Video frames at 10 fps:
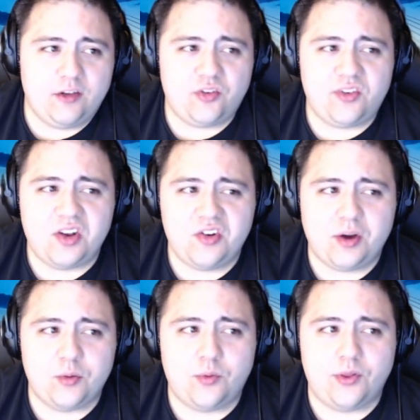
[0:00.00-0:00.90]
just in
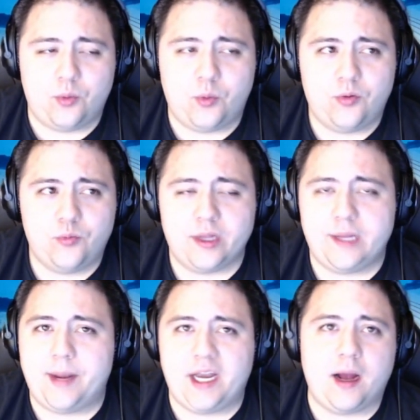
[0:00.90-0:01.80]
general, there weren't
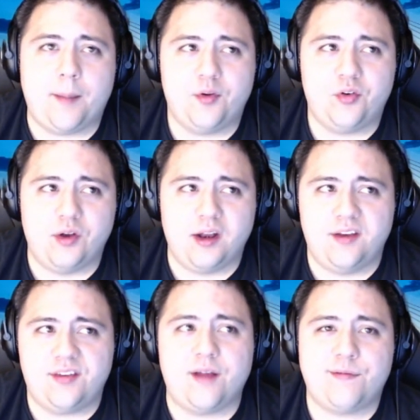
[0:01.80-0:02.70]
really many
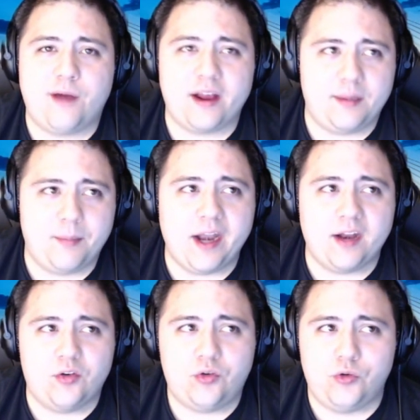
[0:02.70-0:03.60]
opportunities that finally made it